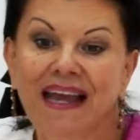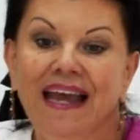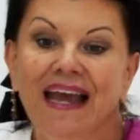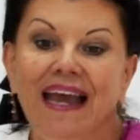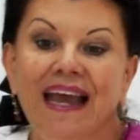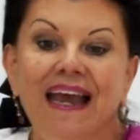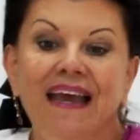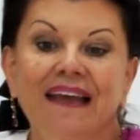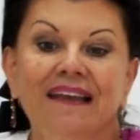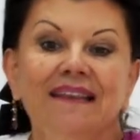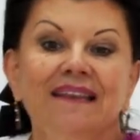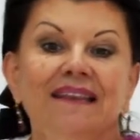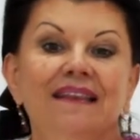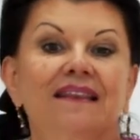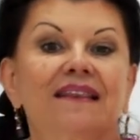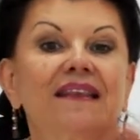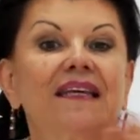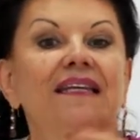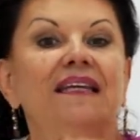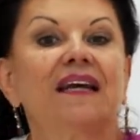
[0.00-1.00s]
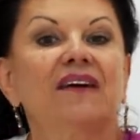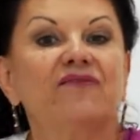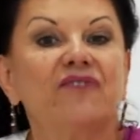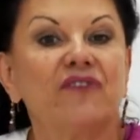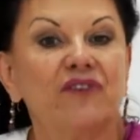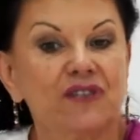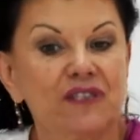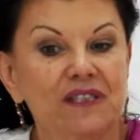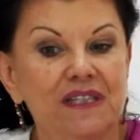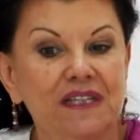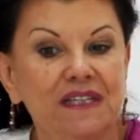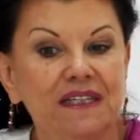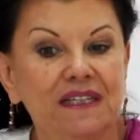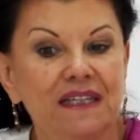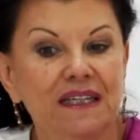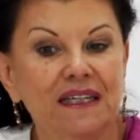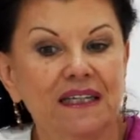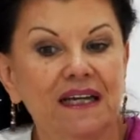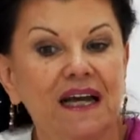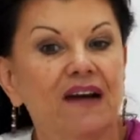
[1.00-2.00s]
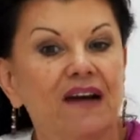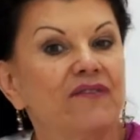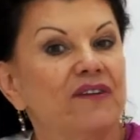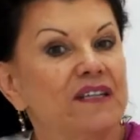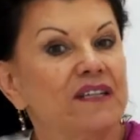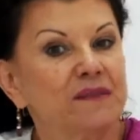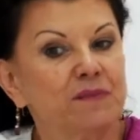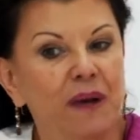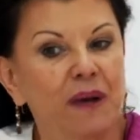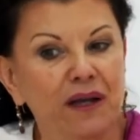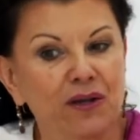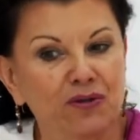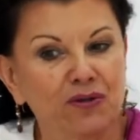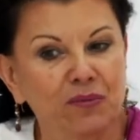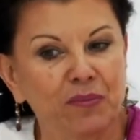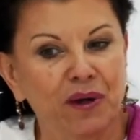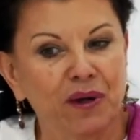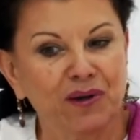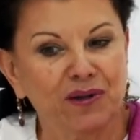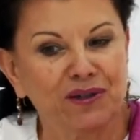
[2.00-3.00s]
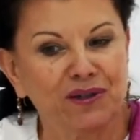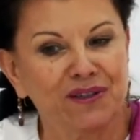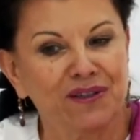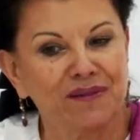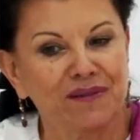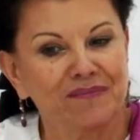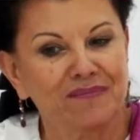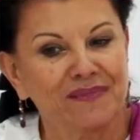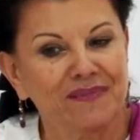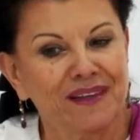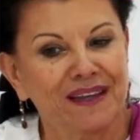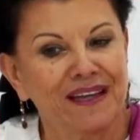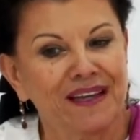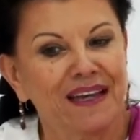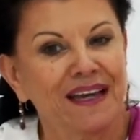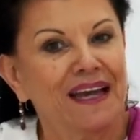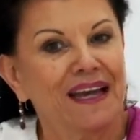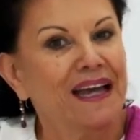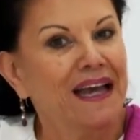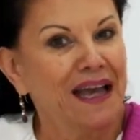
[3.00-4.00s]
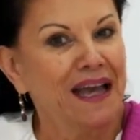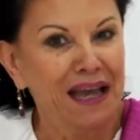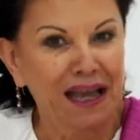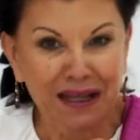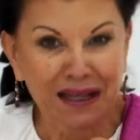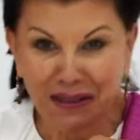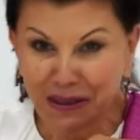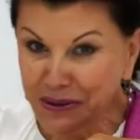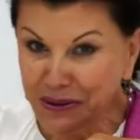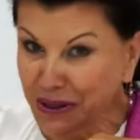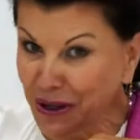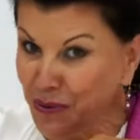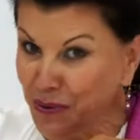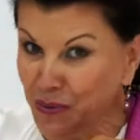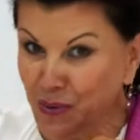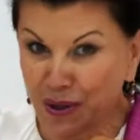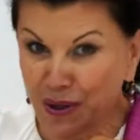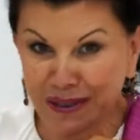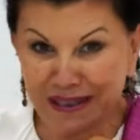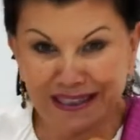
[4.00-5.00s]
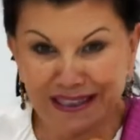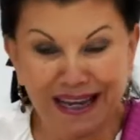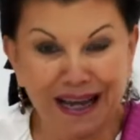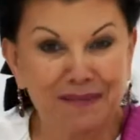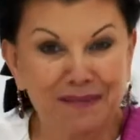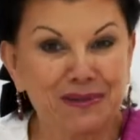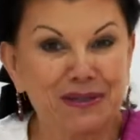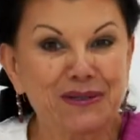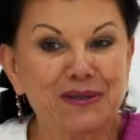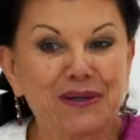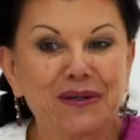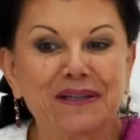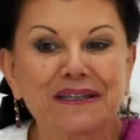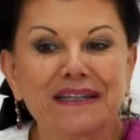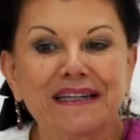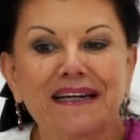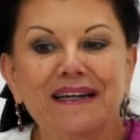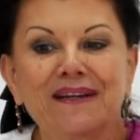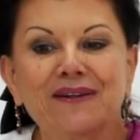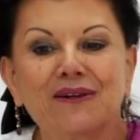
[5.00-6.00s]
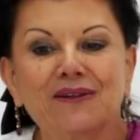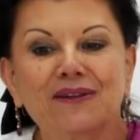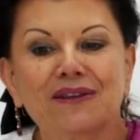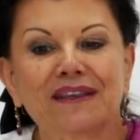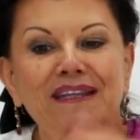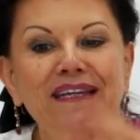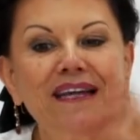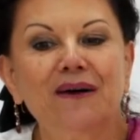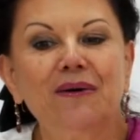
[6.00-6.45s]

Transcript: and the diversity of his microbiota. And you know what? I'm certainly not the